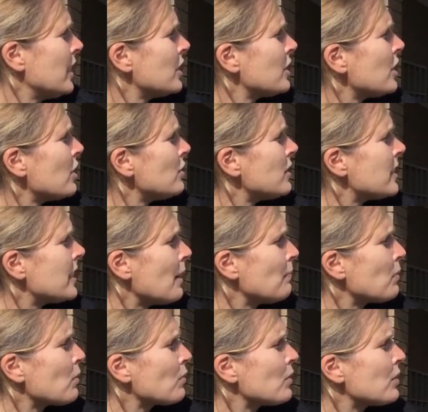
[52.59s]
So step
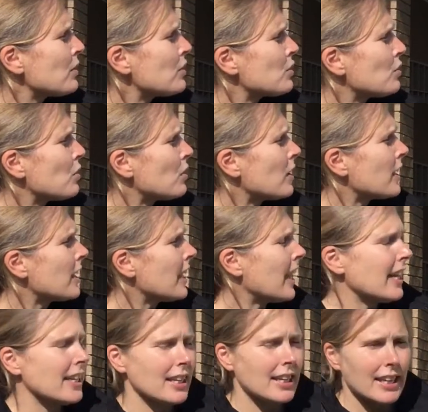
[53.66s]
through the door
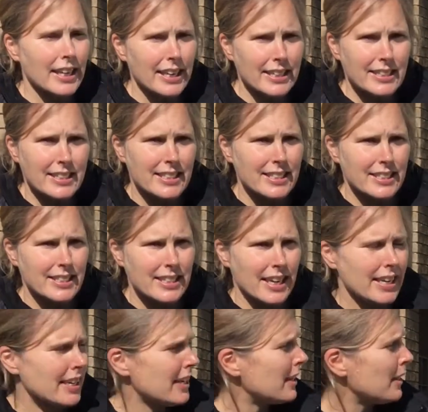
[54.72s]
and let's take
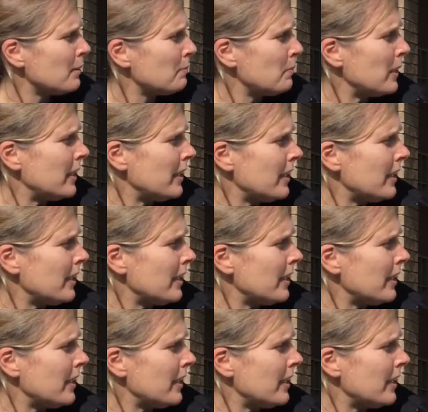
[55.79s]
a peek."